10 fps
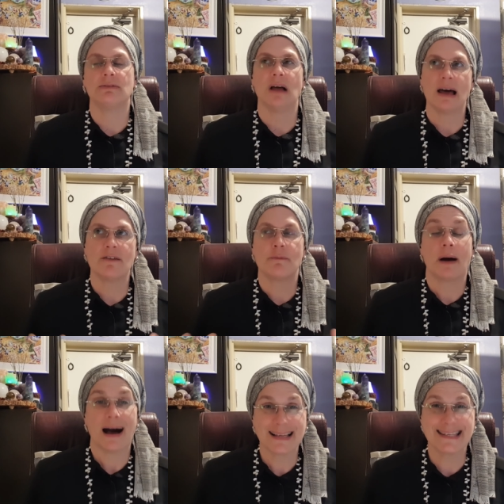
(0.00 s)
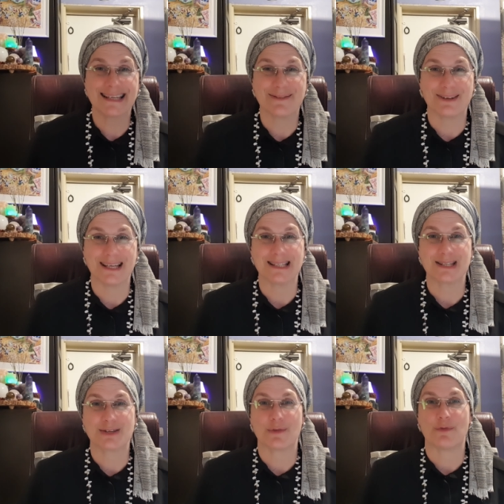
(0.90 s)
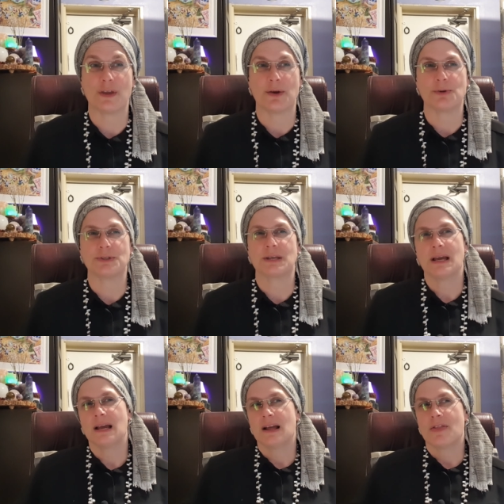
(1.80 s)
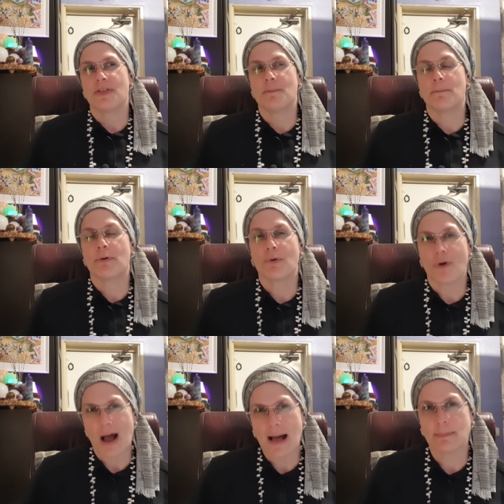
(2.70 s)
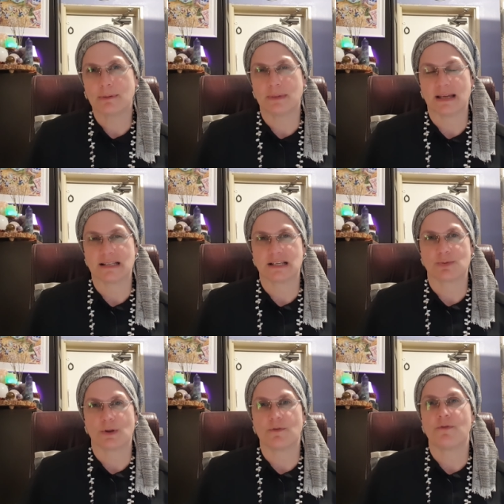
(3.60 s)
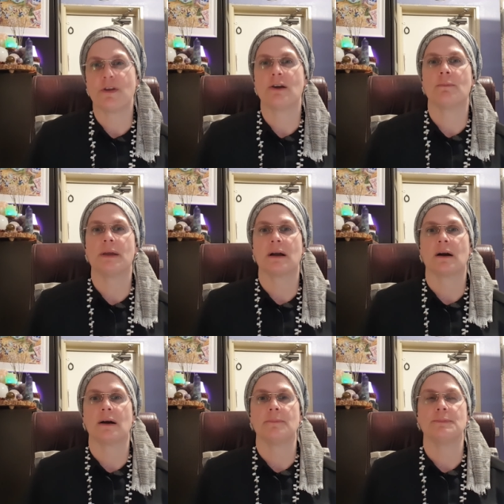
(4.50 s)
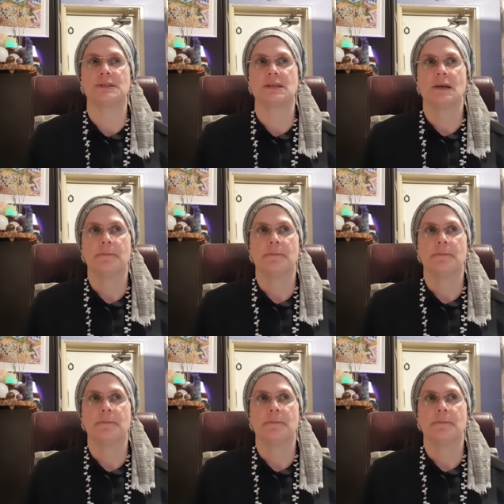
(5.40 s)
lot of positiveness to fears. The problem is when fear becomes